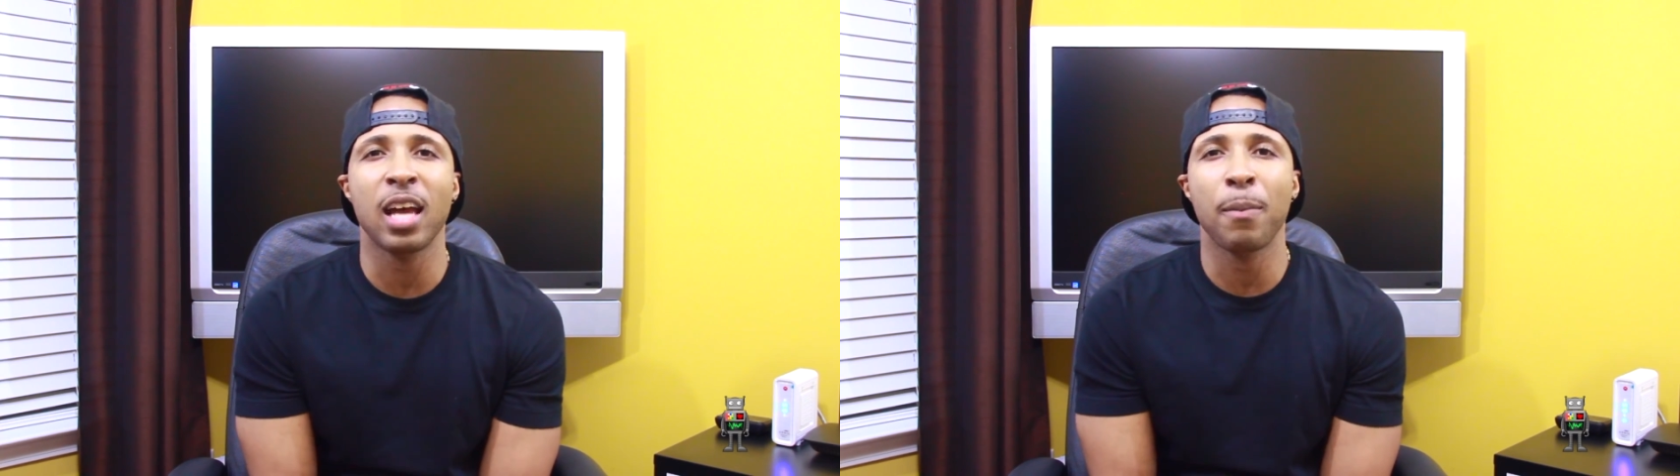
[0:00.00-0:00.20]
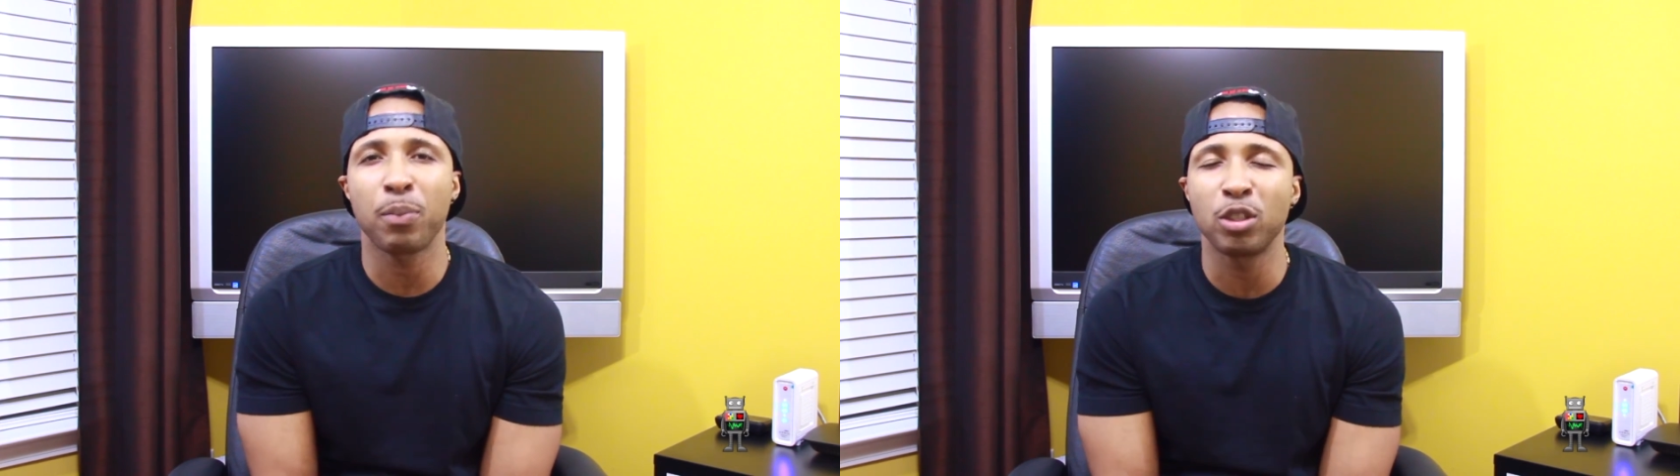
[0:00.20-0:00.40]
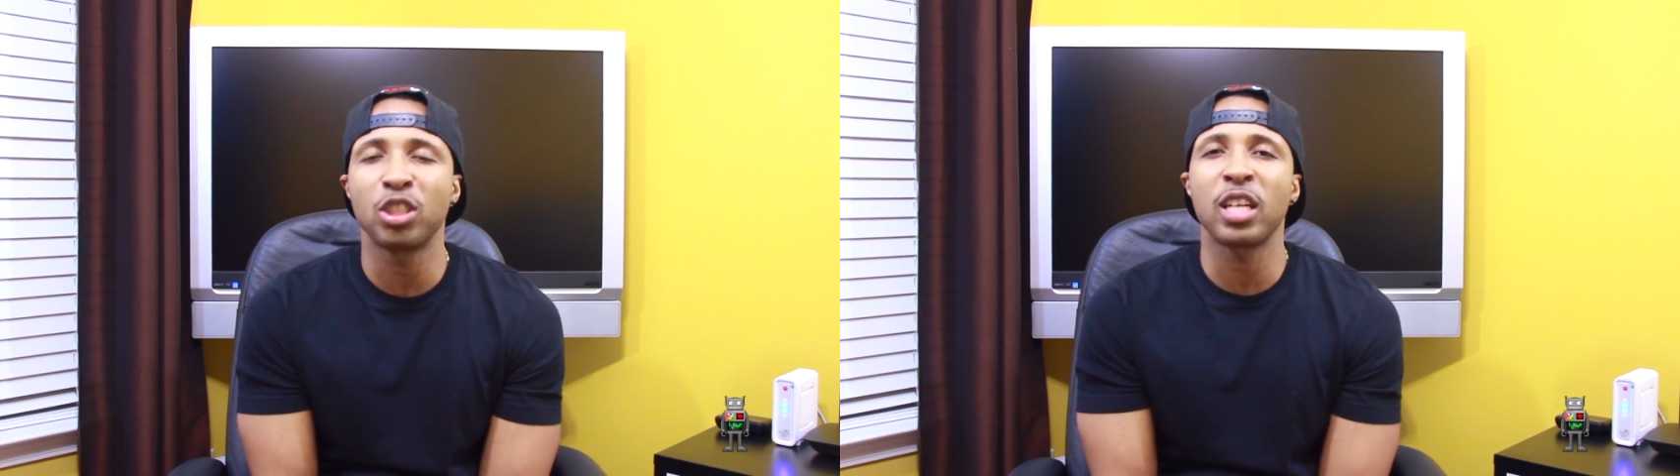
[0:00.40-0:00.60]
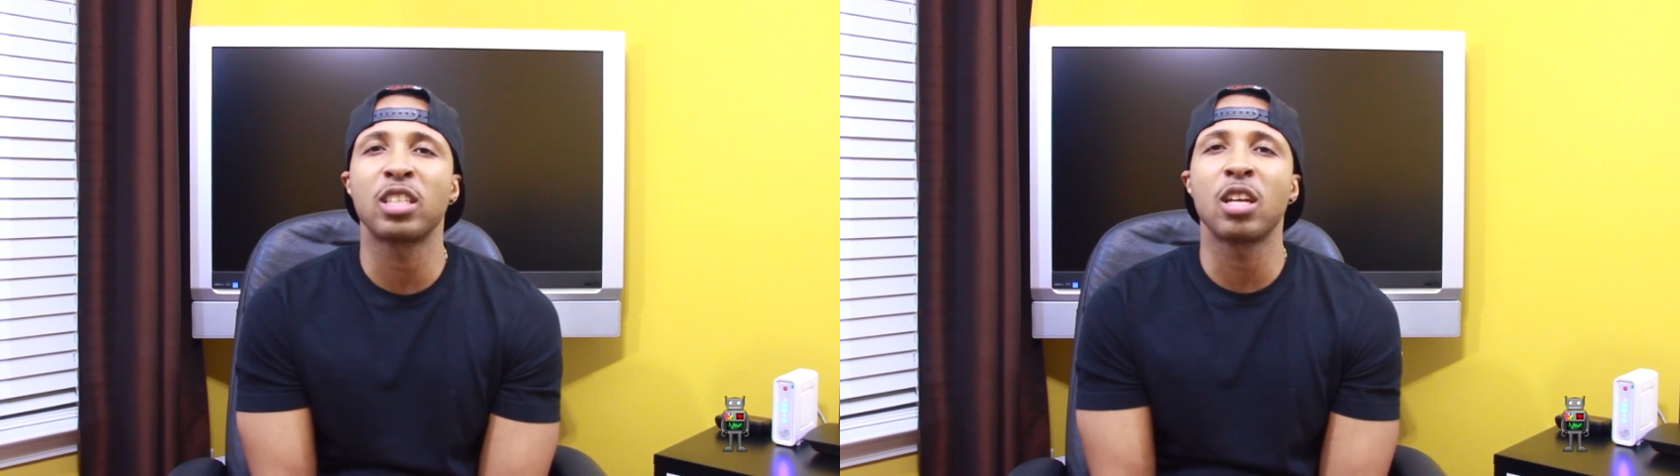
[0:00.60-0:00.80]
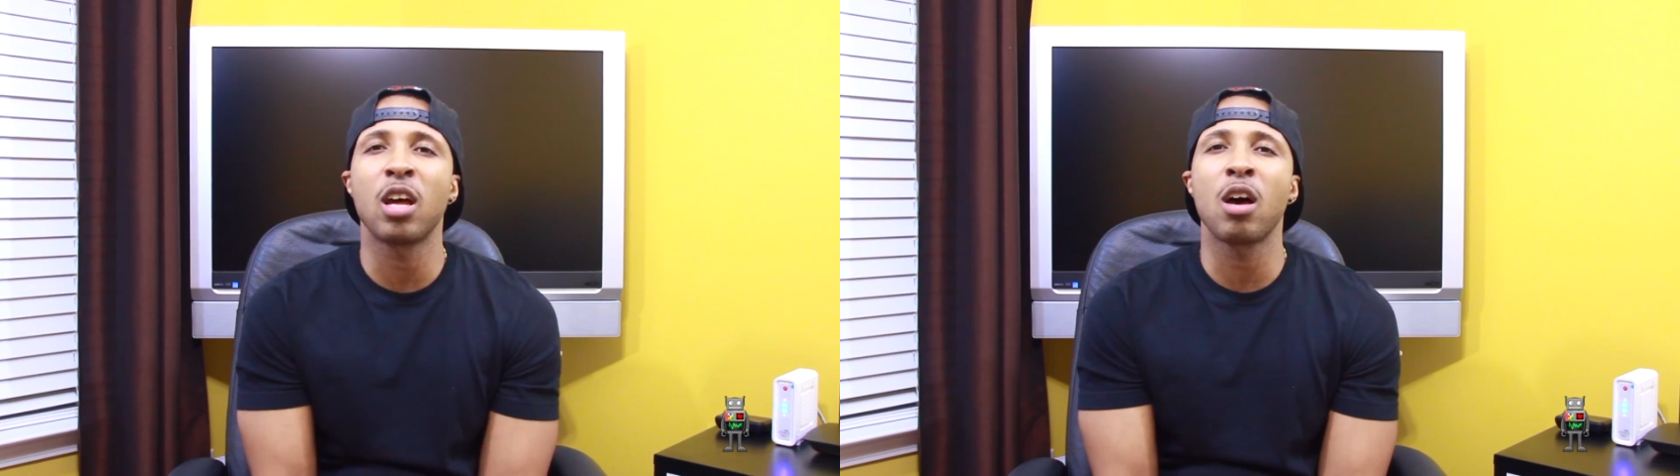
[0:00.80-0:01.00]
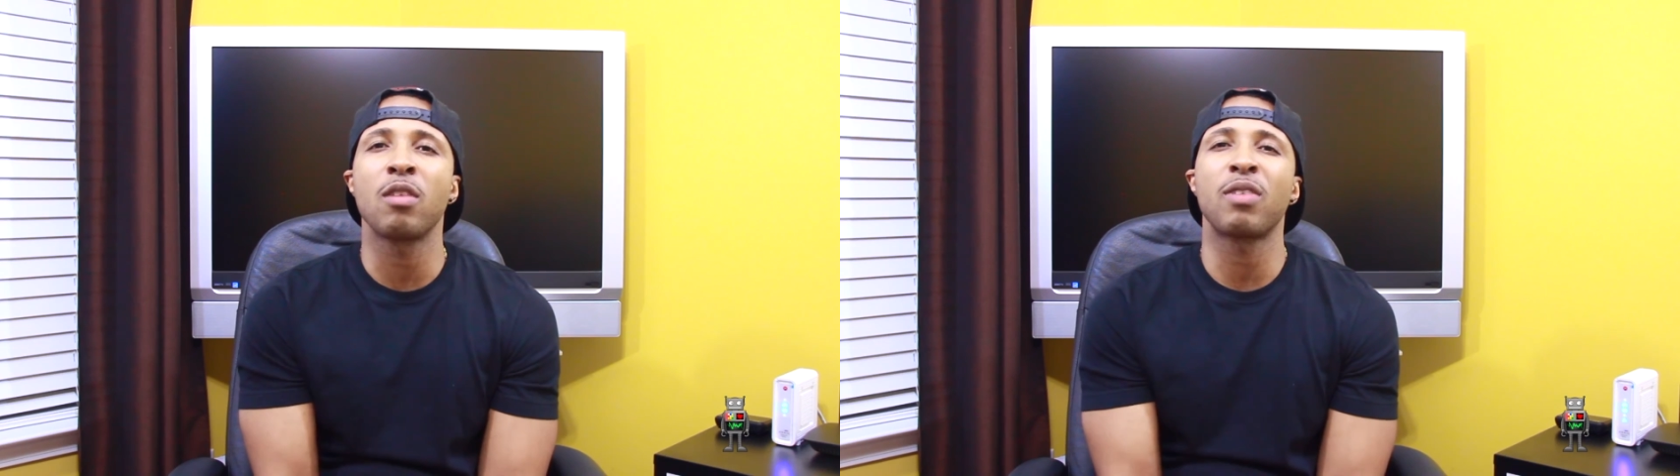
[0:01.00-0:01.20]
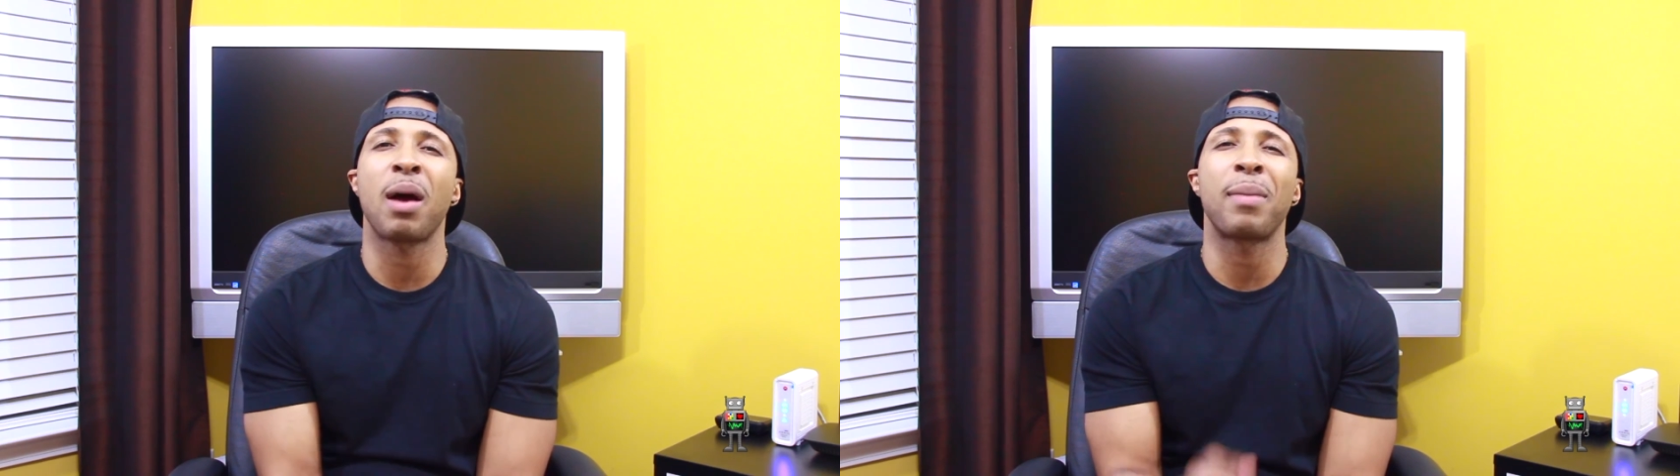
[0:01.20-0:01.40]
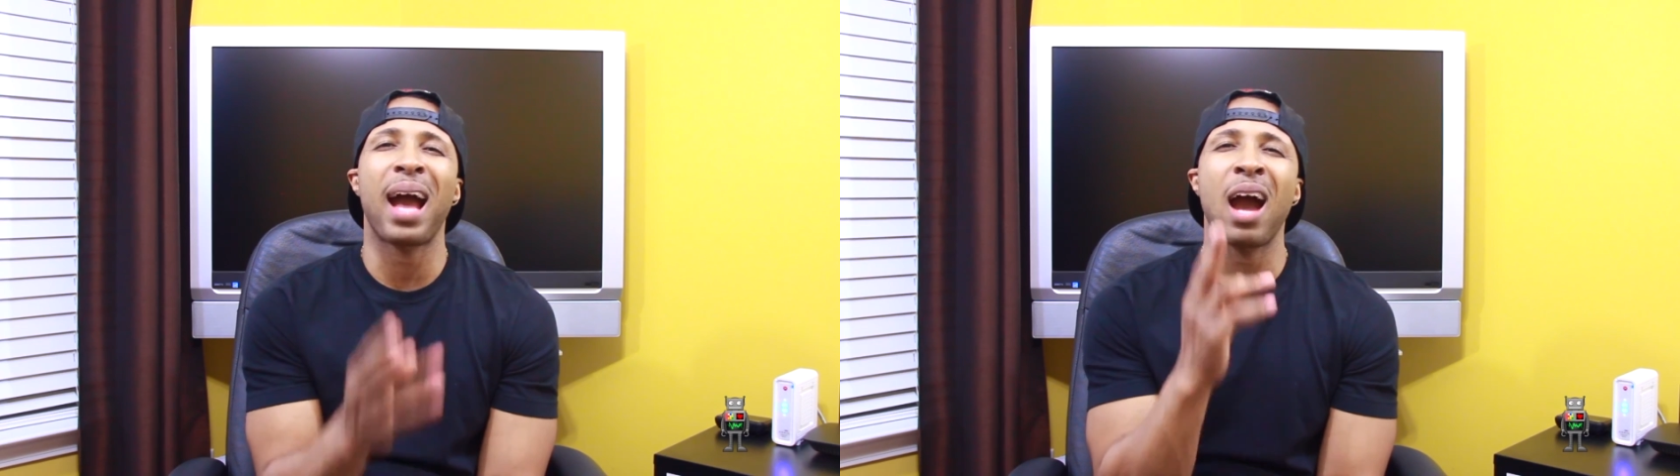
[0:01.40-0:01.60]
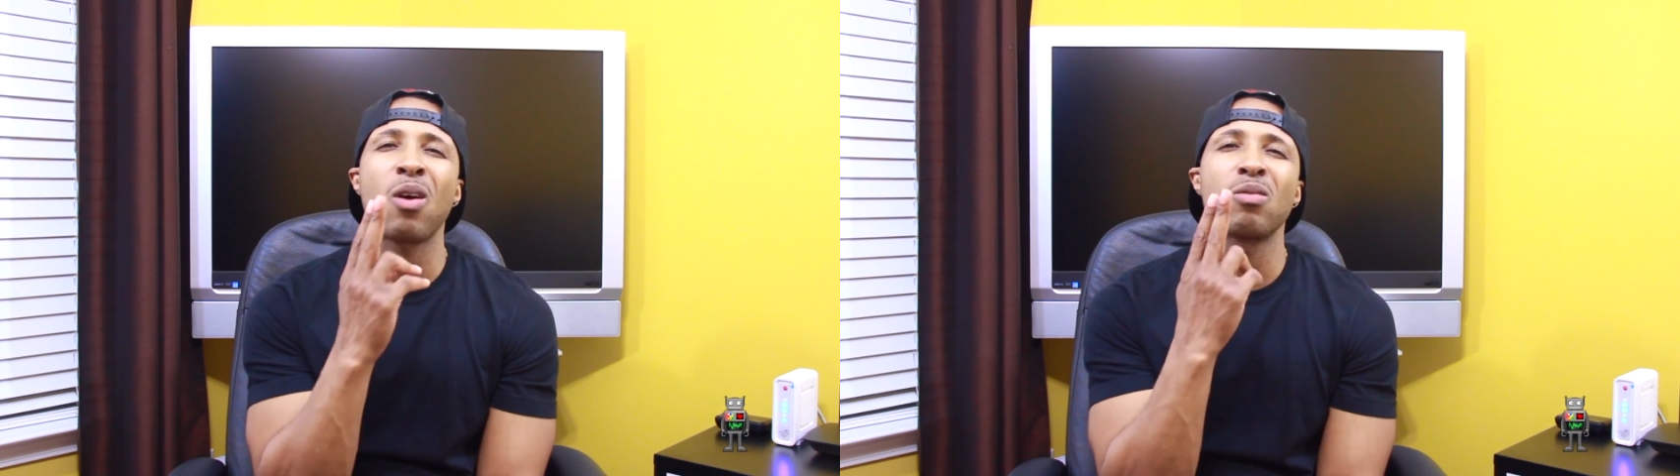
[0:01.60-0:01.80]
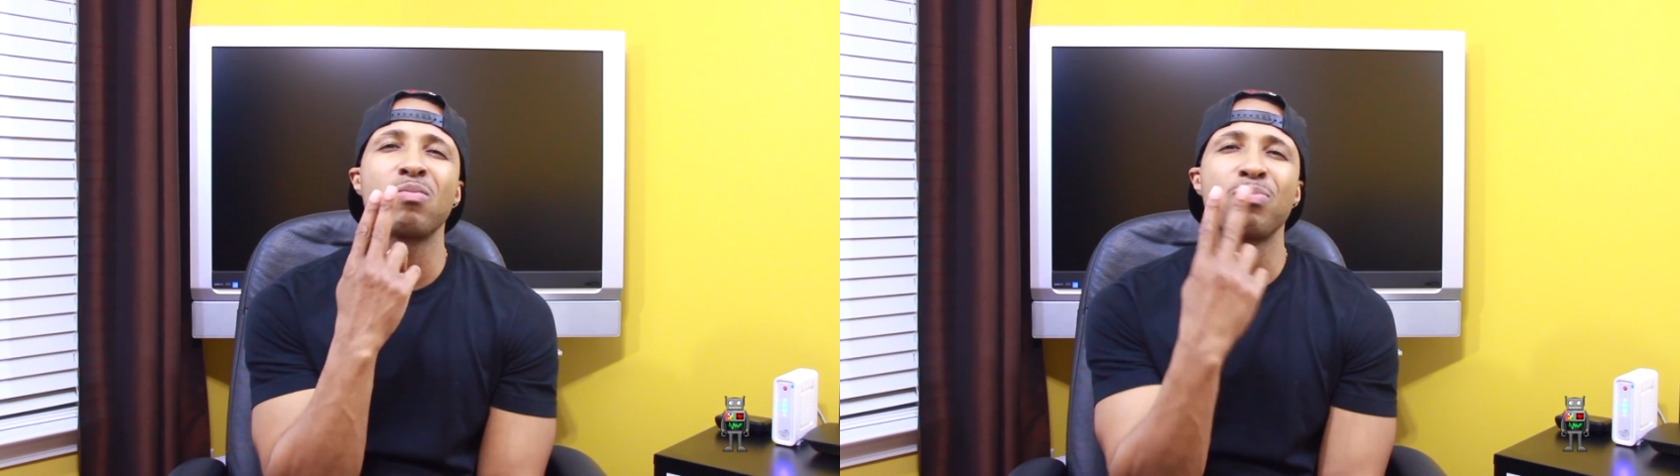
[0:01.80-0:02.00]
I appreciate the love. I'm
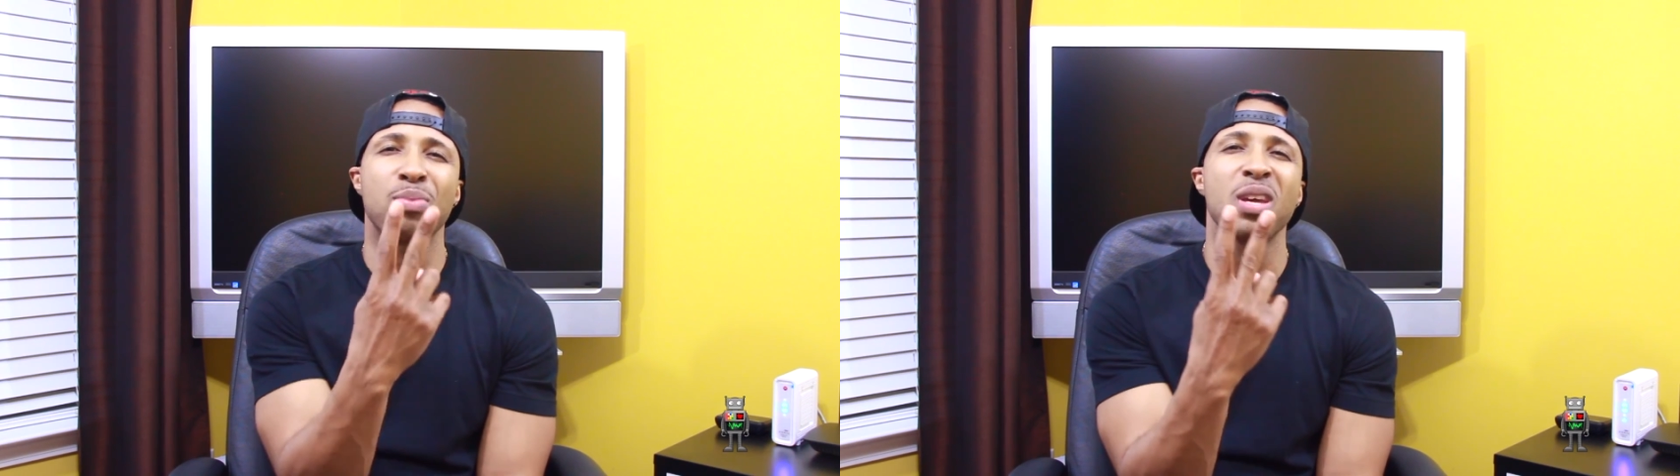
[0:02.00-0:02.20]
out.